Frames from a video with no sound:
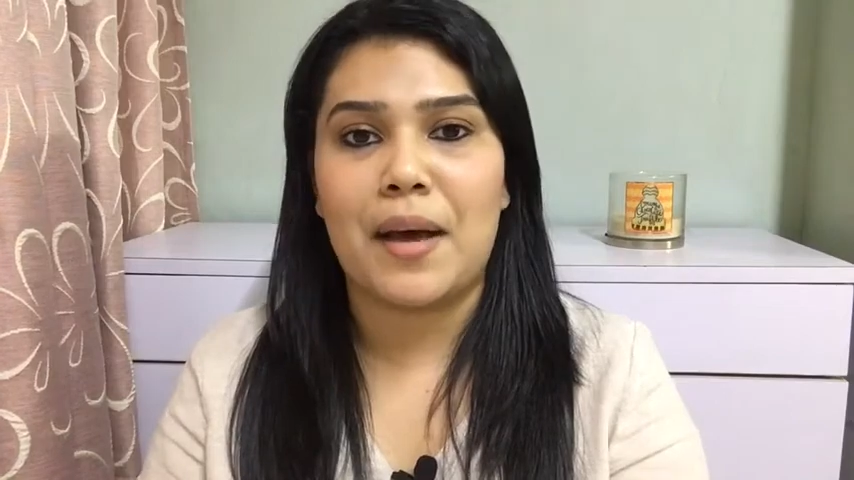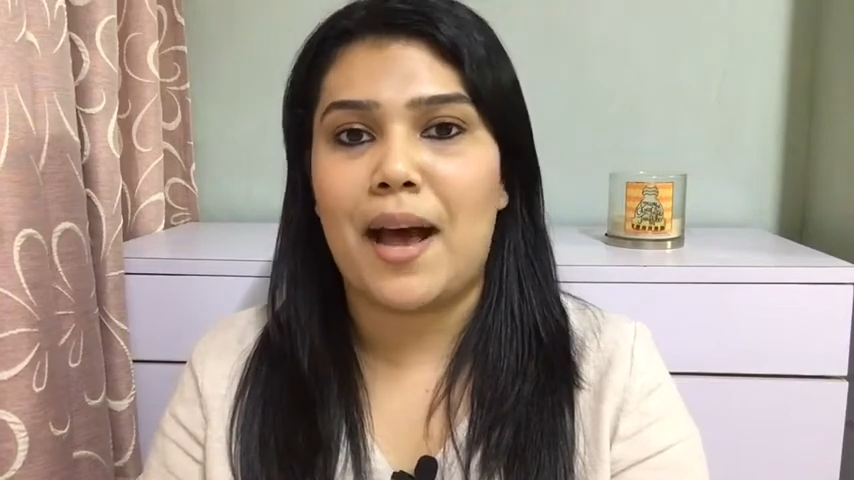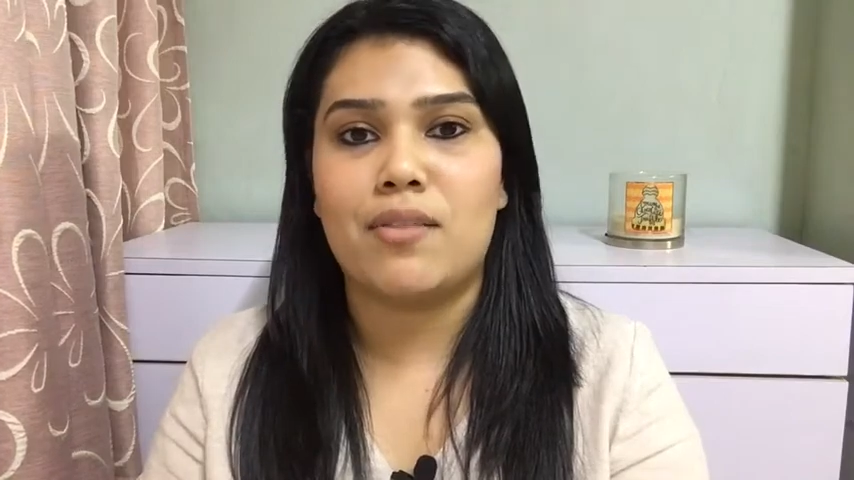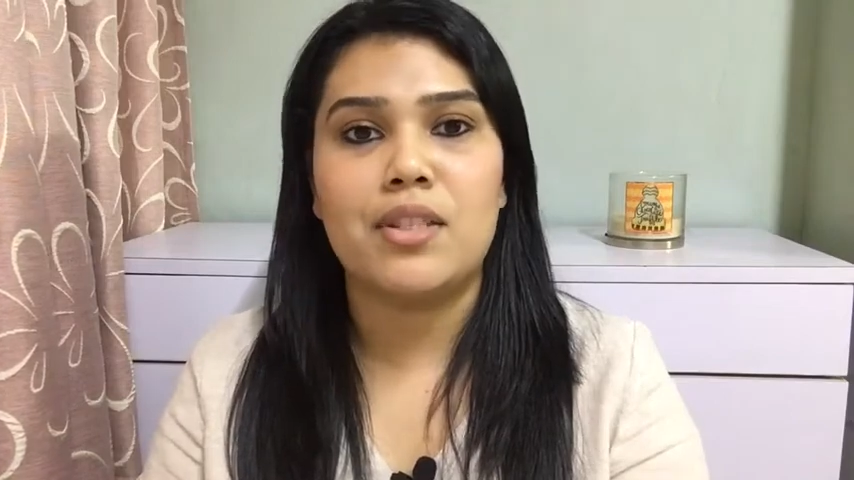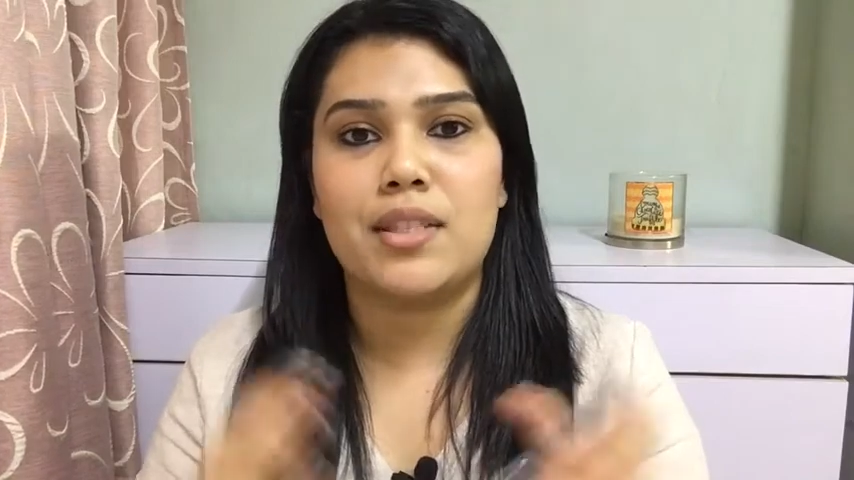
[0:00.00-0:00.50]
I
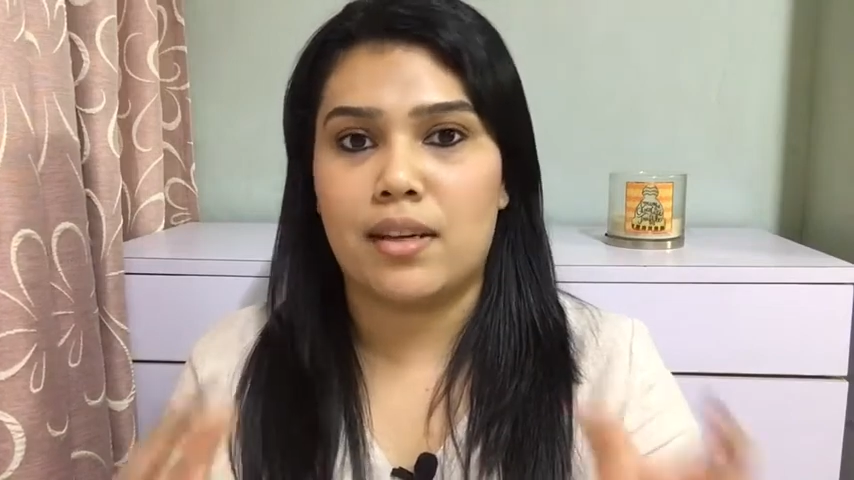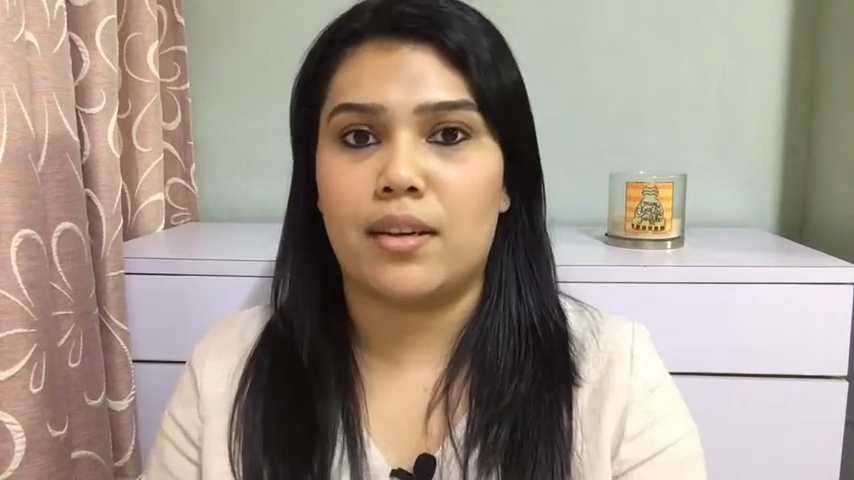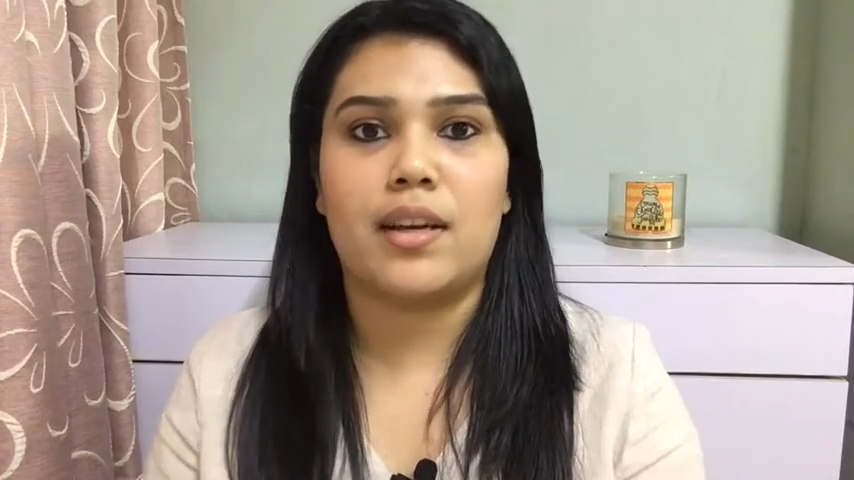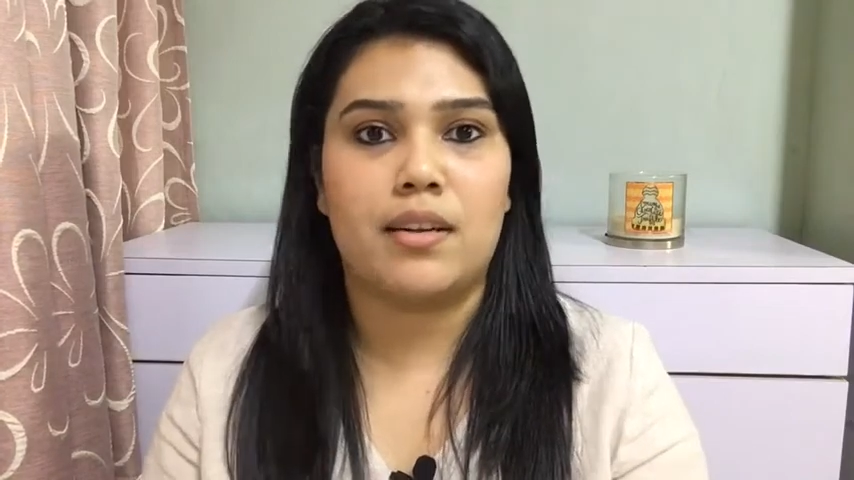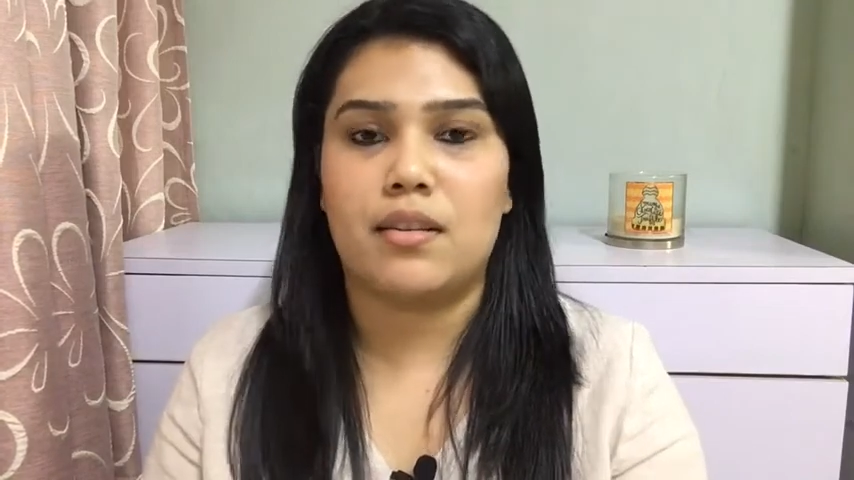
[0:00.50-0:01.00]
haven't
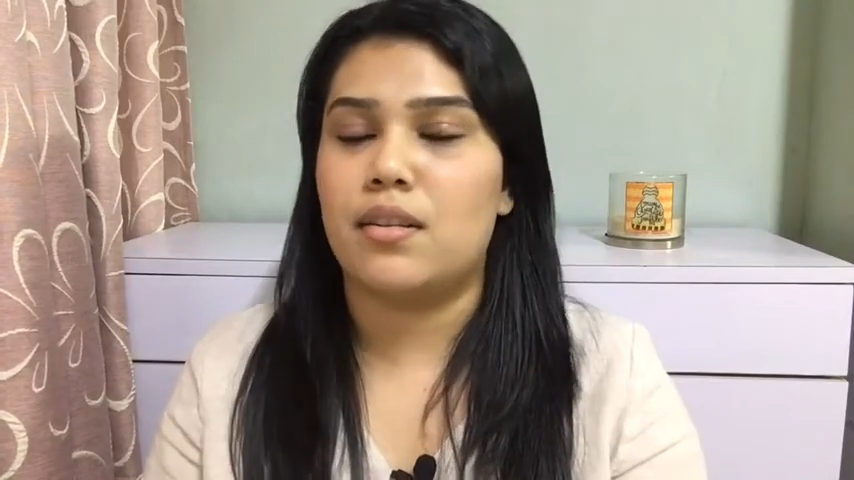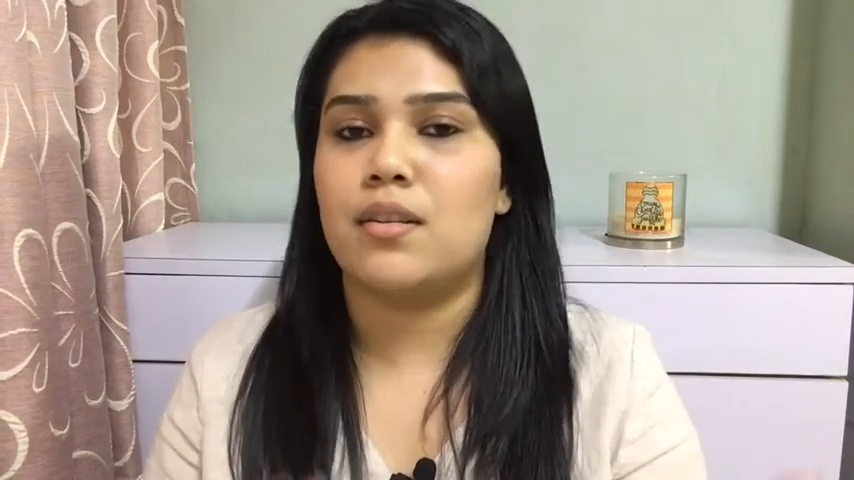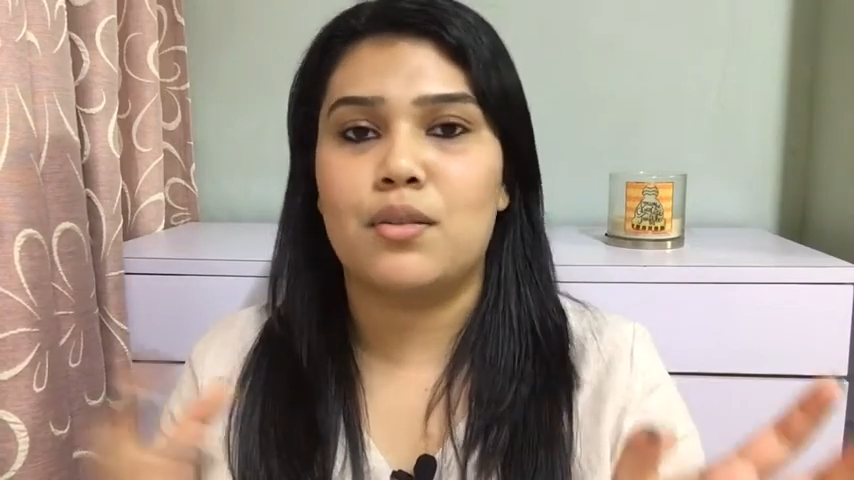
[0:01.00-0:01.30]
segregated it